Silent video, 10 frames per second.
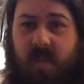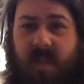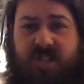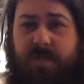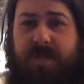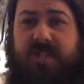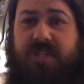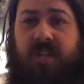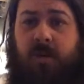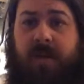It's a
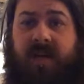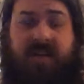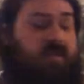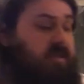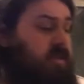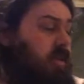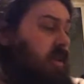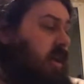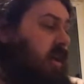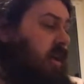bitchin' little bass.
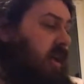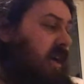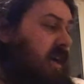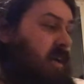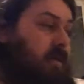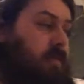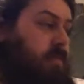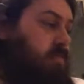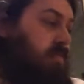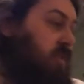
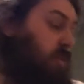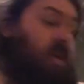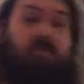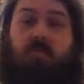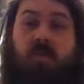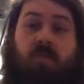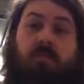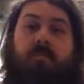Still paying, well,